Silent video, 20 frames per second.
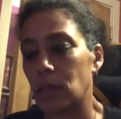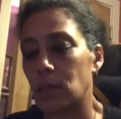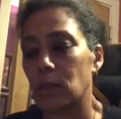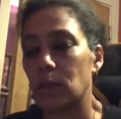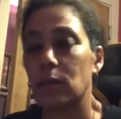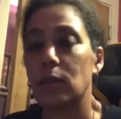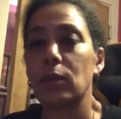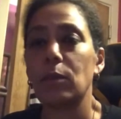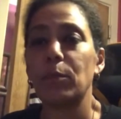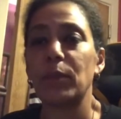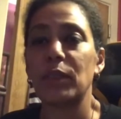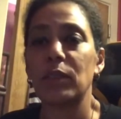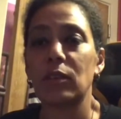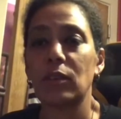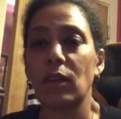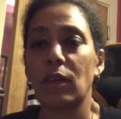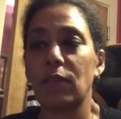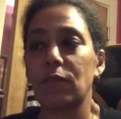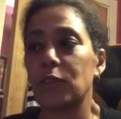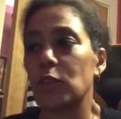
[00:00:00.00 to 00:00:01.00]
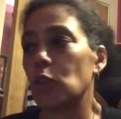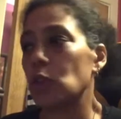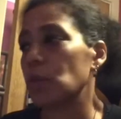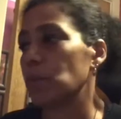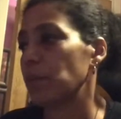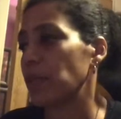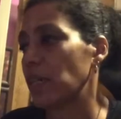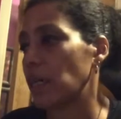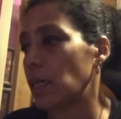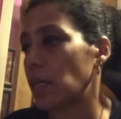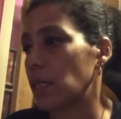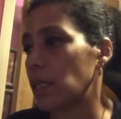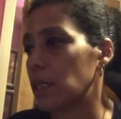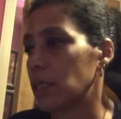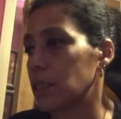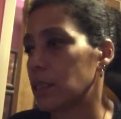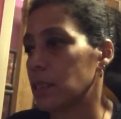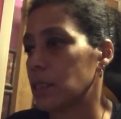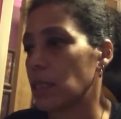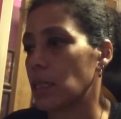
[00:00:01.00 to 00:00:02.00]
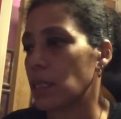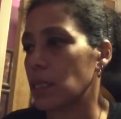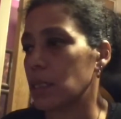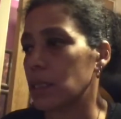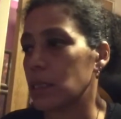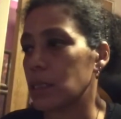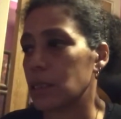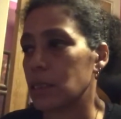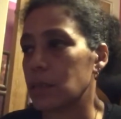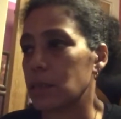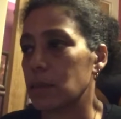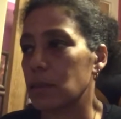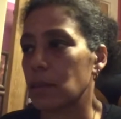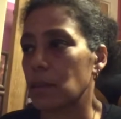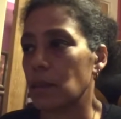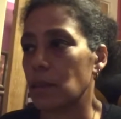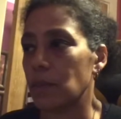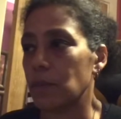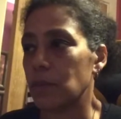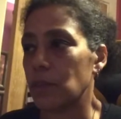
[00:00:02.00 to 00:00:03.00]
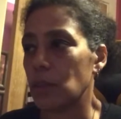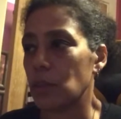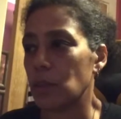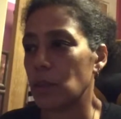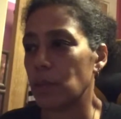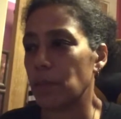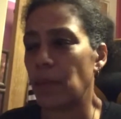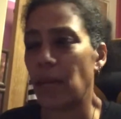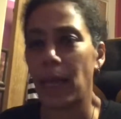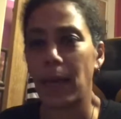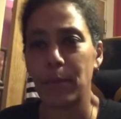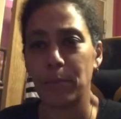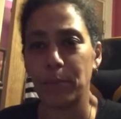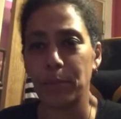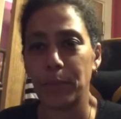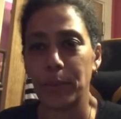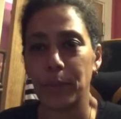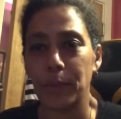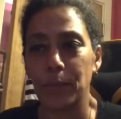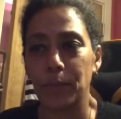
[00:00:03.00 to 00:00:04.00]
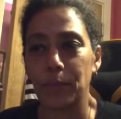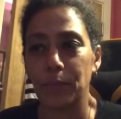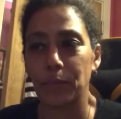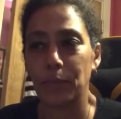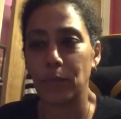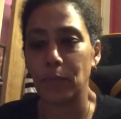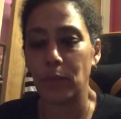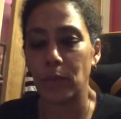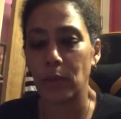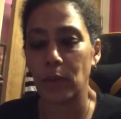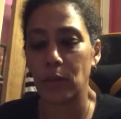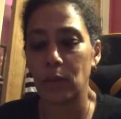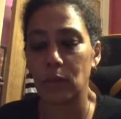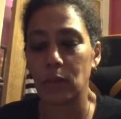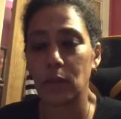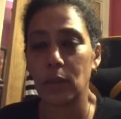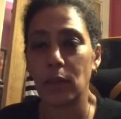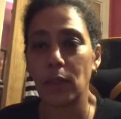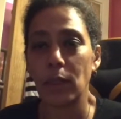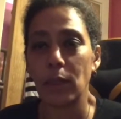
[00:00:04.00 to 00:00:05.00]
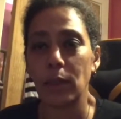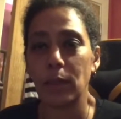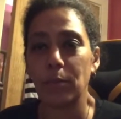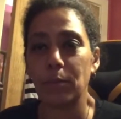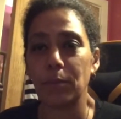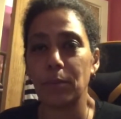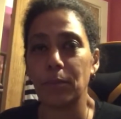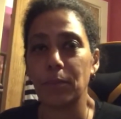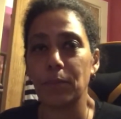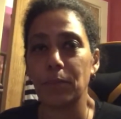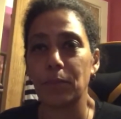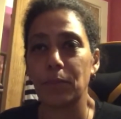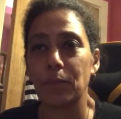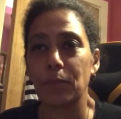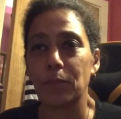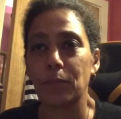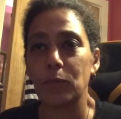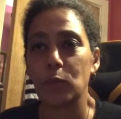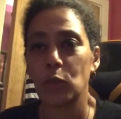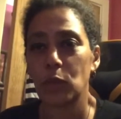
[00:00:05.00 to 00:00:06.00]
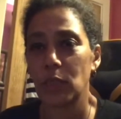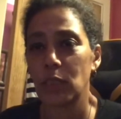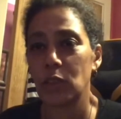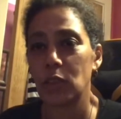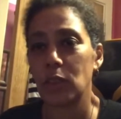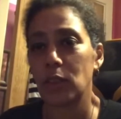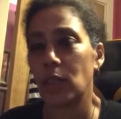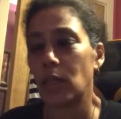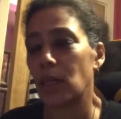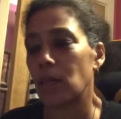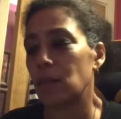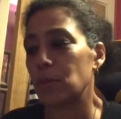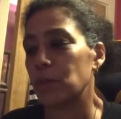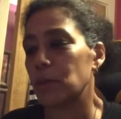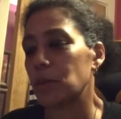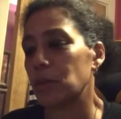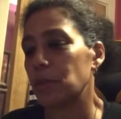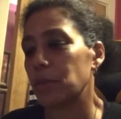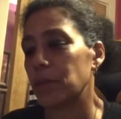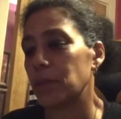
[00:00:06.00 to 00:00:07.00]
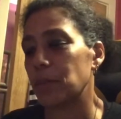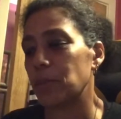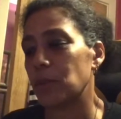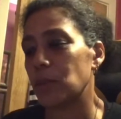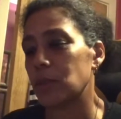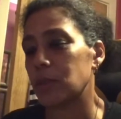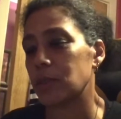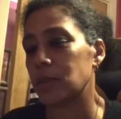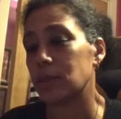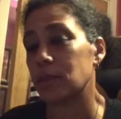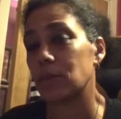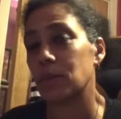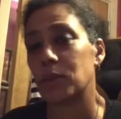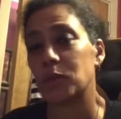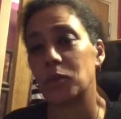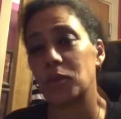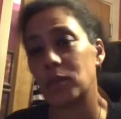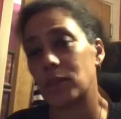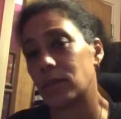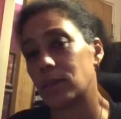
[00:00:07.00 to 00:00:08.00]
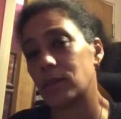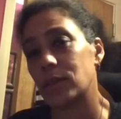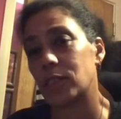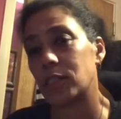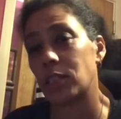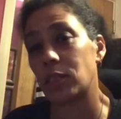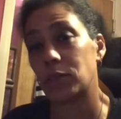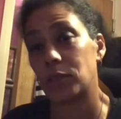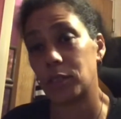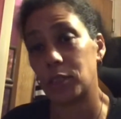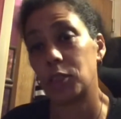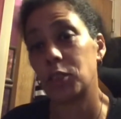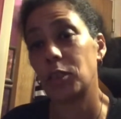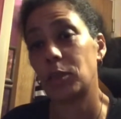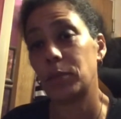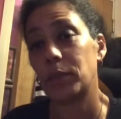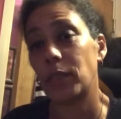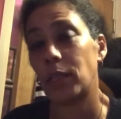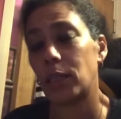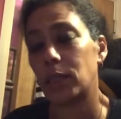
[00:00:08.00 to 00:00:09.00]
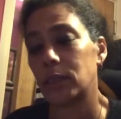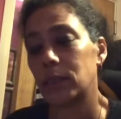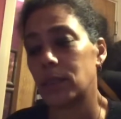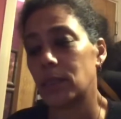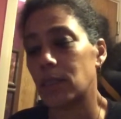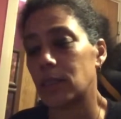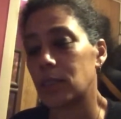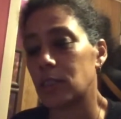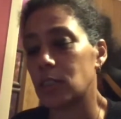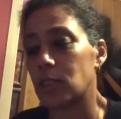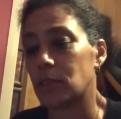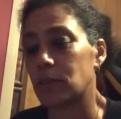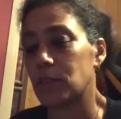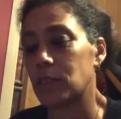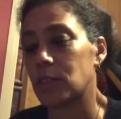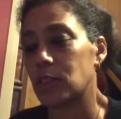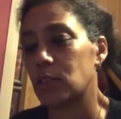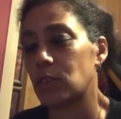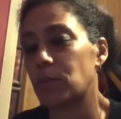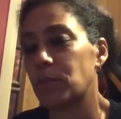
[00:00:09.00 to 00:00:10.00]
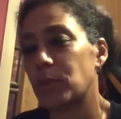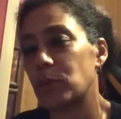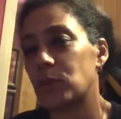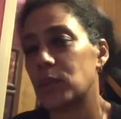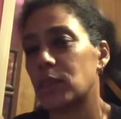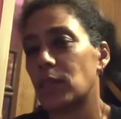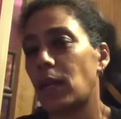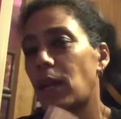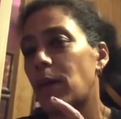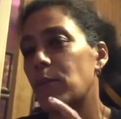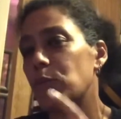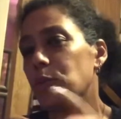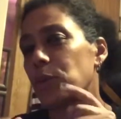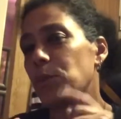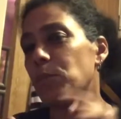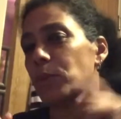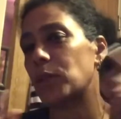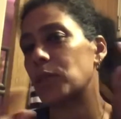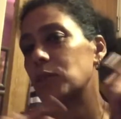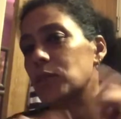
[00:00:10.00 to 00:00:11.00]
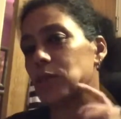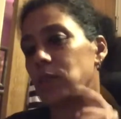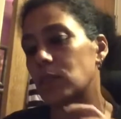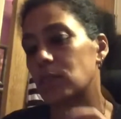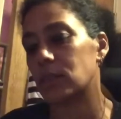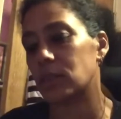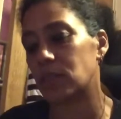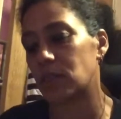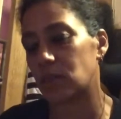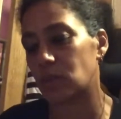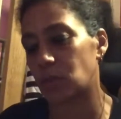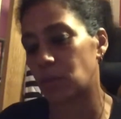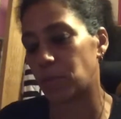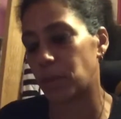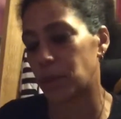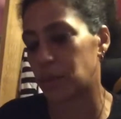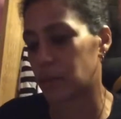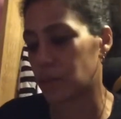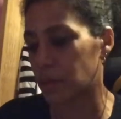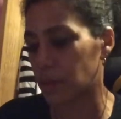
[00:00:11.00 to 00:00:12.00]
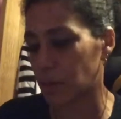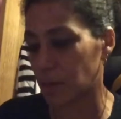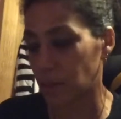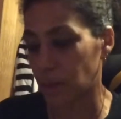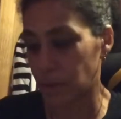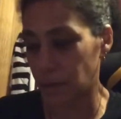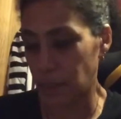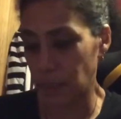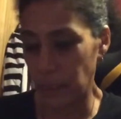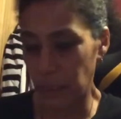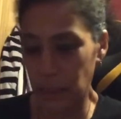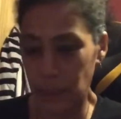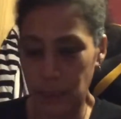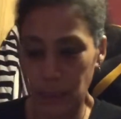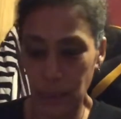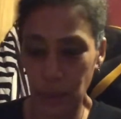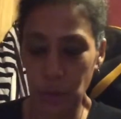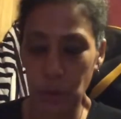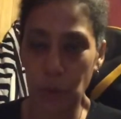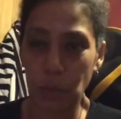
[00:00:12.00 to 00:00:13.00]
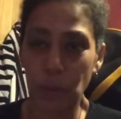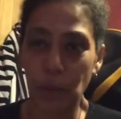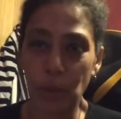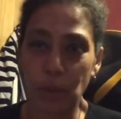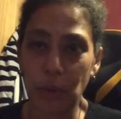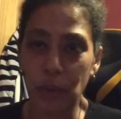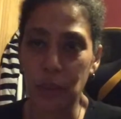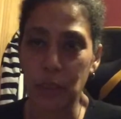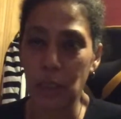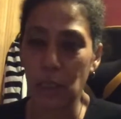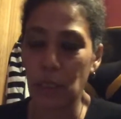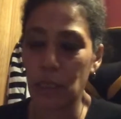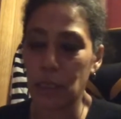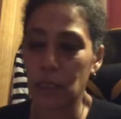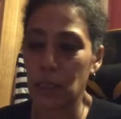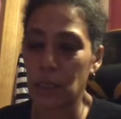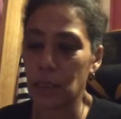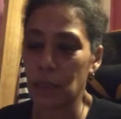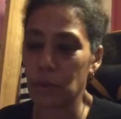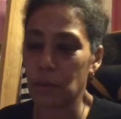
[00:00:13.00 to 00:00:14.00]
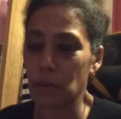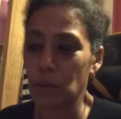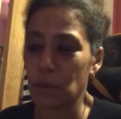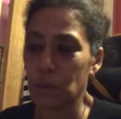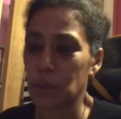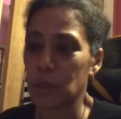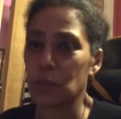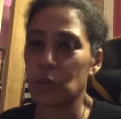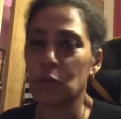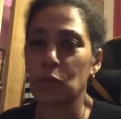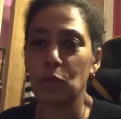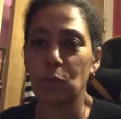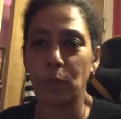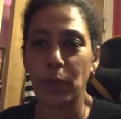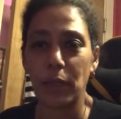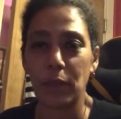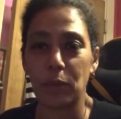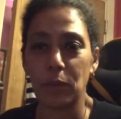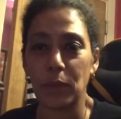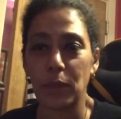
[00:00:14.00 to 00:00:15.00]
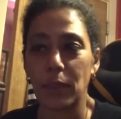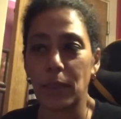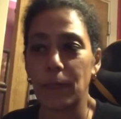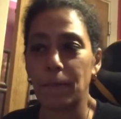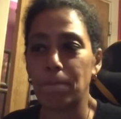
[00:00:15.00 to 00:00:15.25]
the bits that I've done, my cards, and I've done a lamp that took it to the car, but nobody bought it, so we took it to the charity shop. They liked it at the charity shop. It was a lamp with buttons. I sticked all buttons on it. That was a big project I did. I wasn't too bad with that.